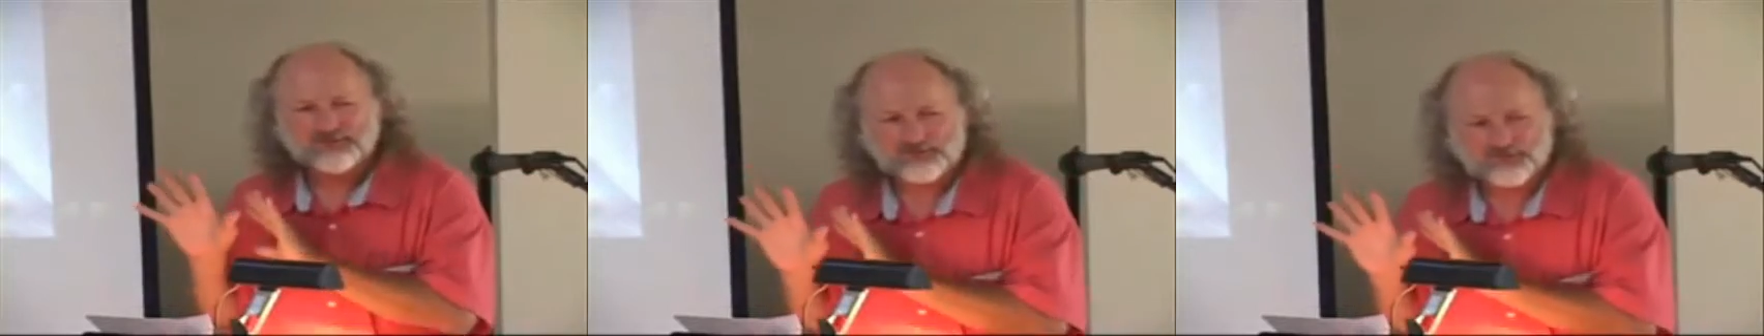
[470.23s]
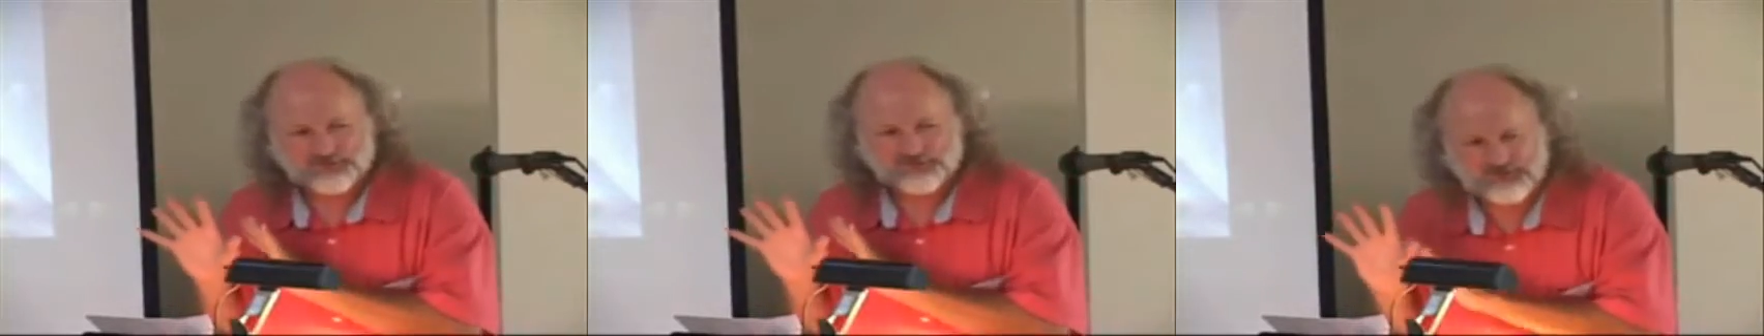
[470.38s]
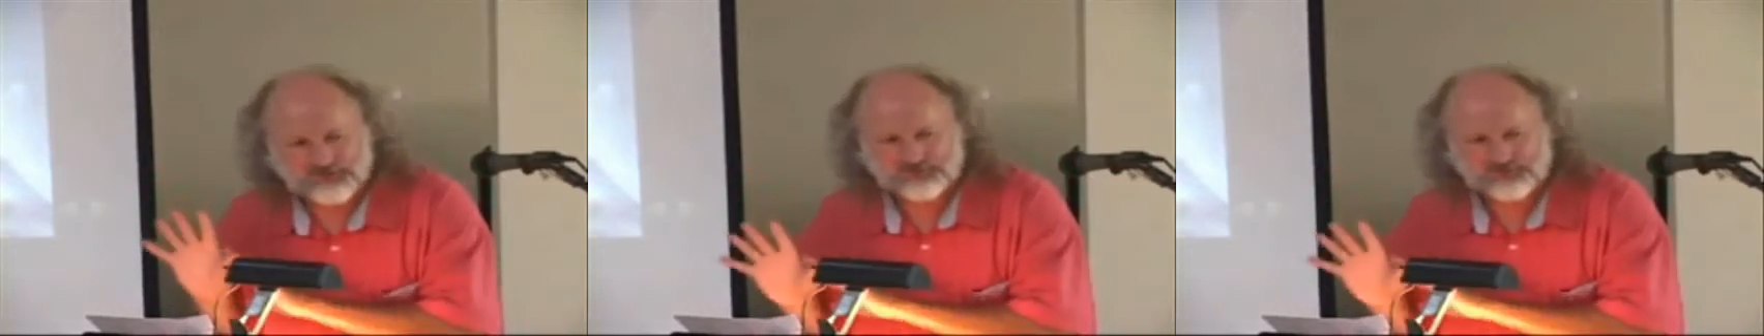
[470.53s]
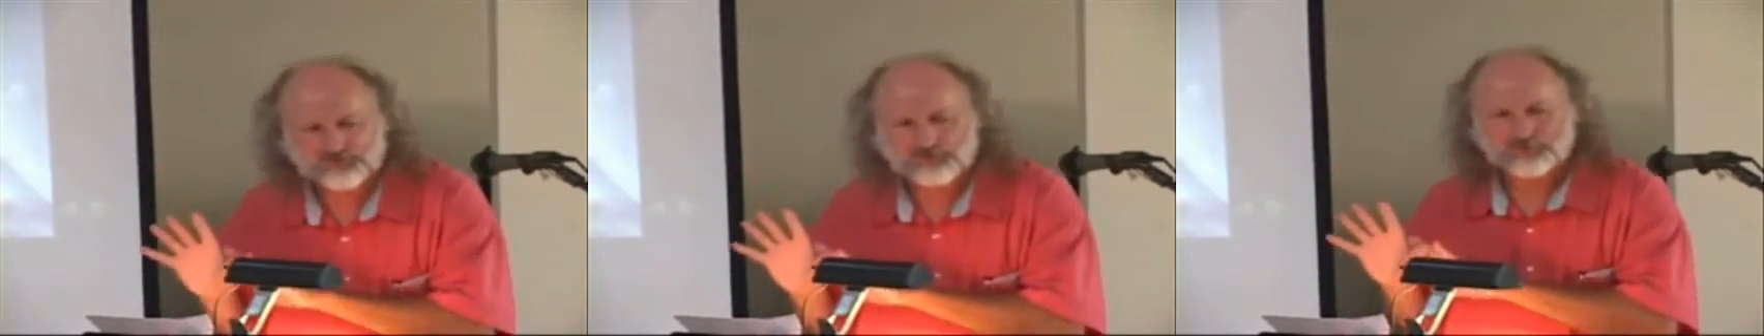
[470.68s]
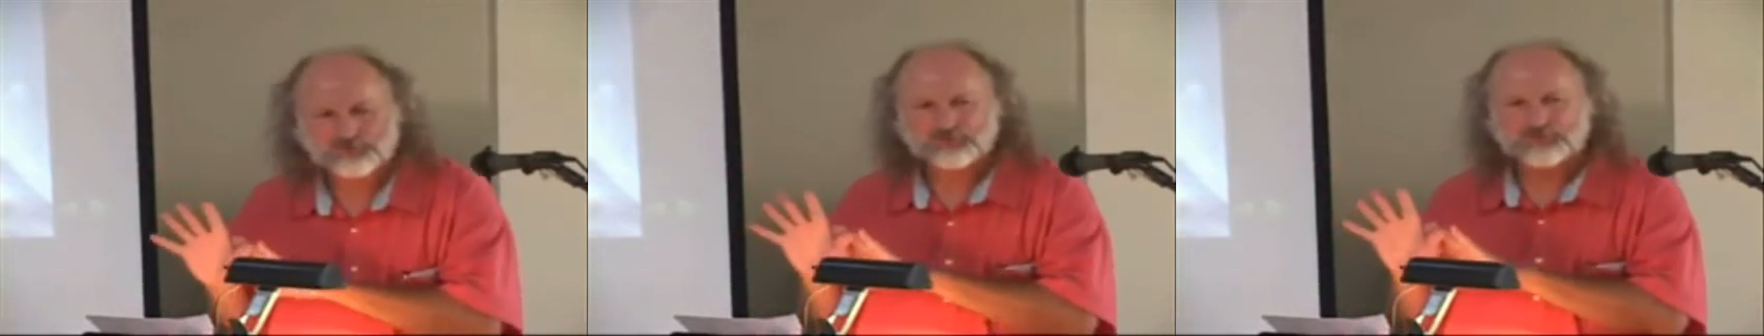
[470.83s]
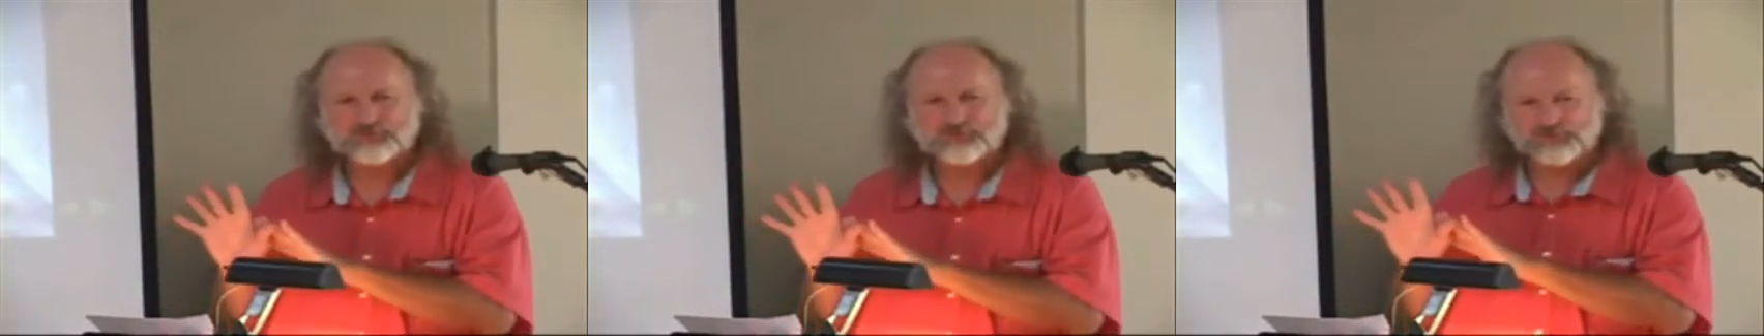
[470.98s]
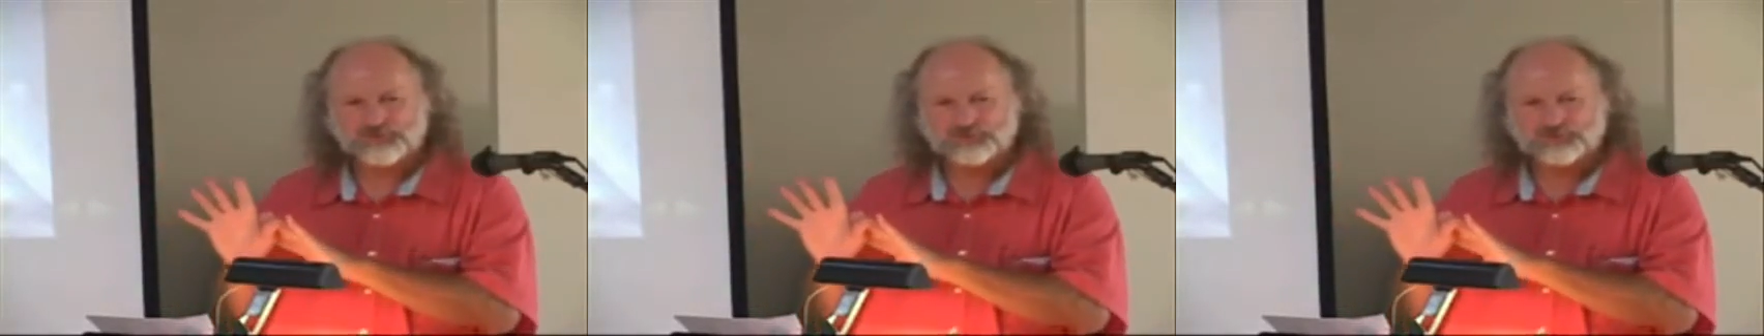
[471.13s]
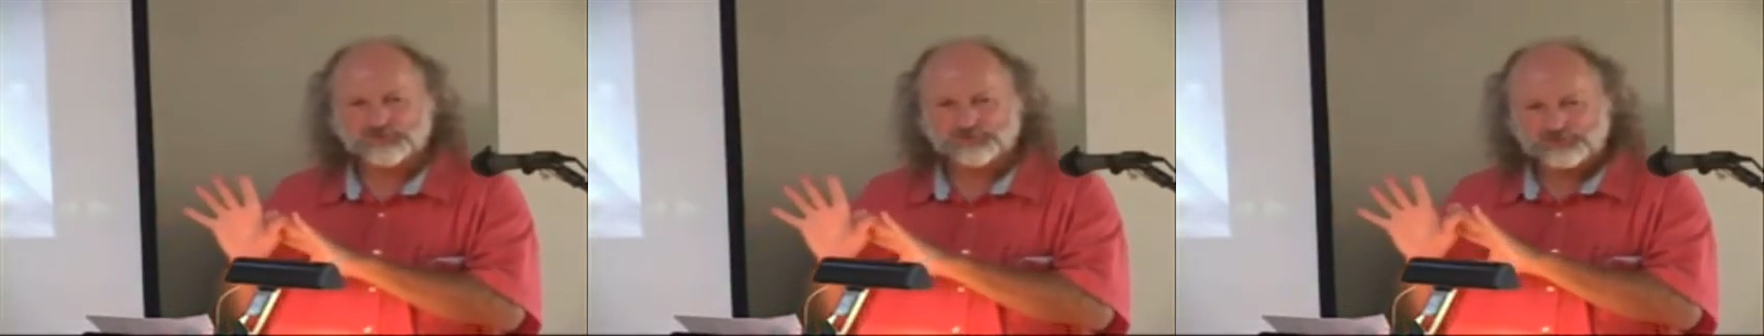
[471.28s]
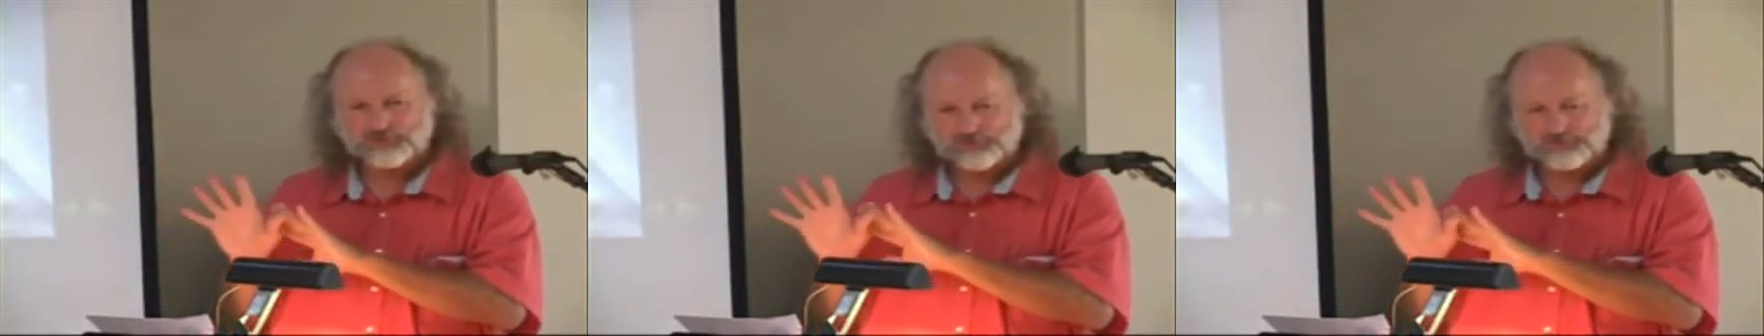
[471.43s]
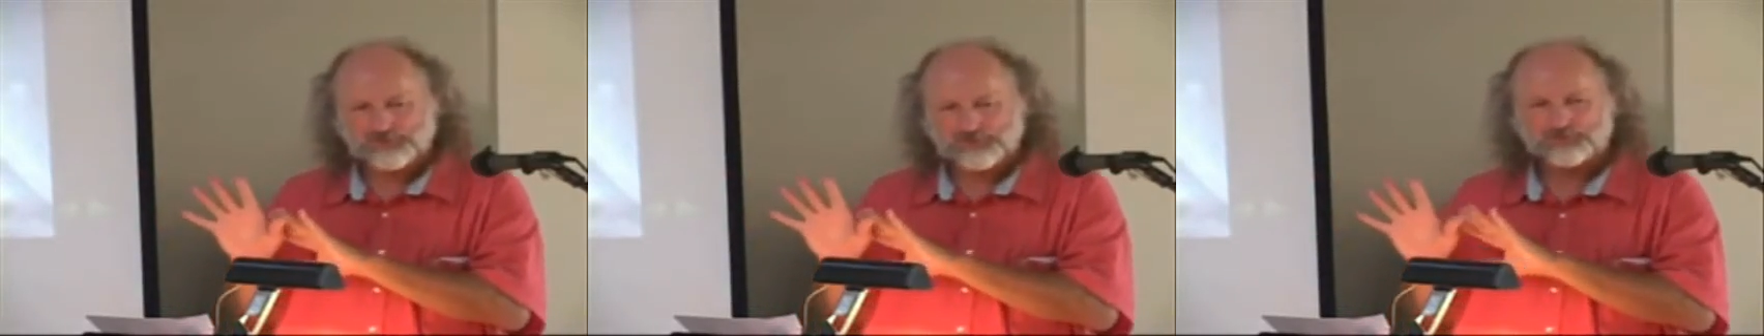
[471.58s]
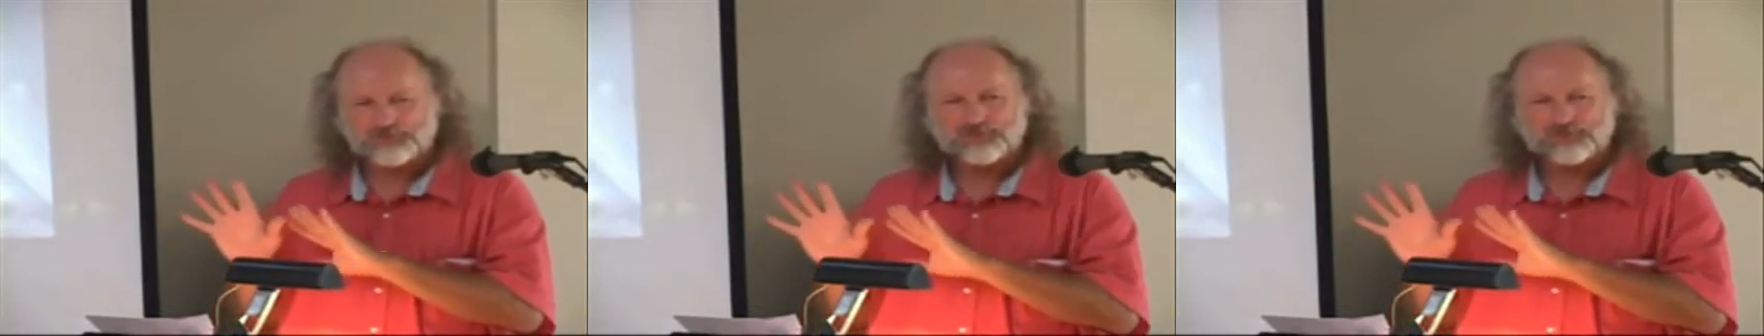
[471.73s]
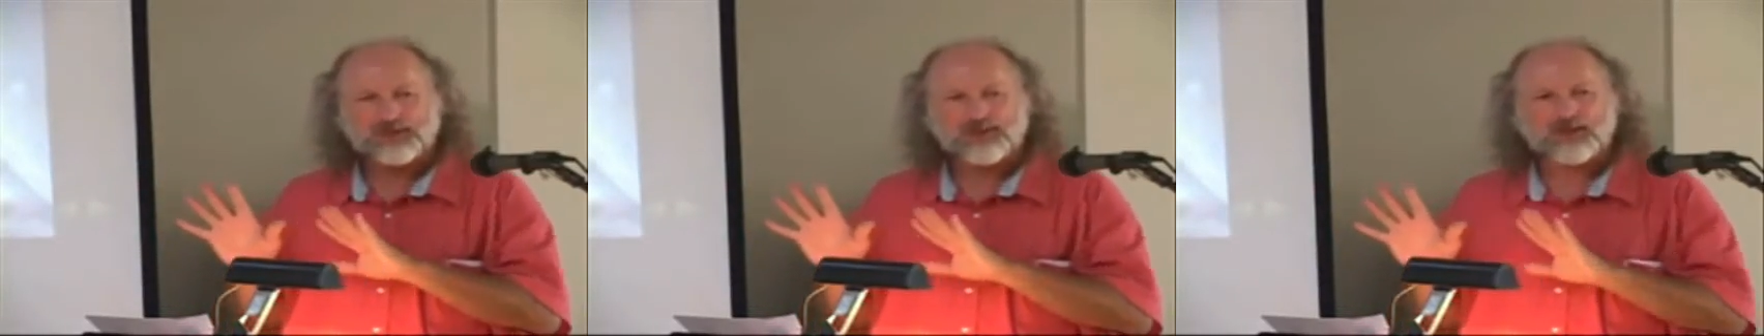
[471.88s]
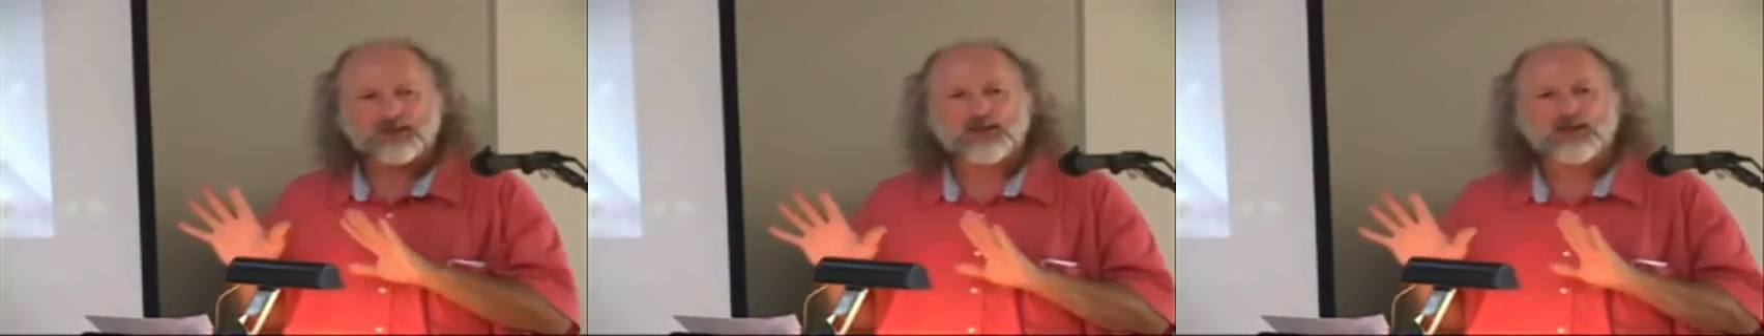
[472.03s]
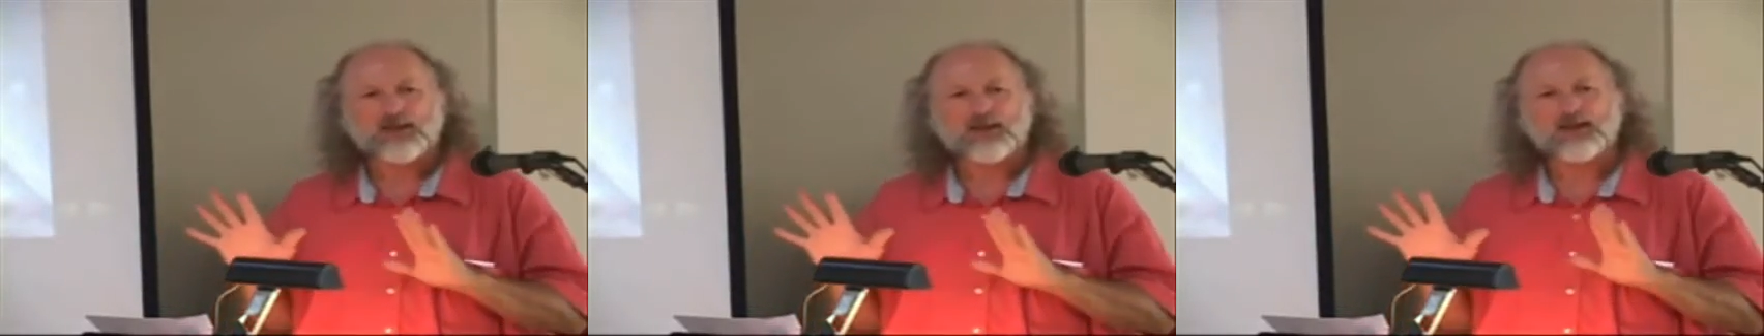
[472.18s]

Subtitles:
skin symptoms,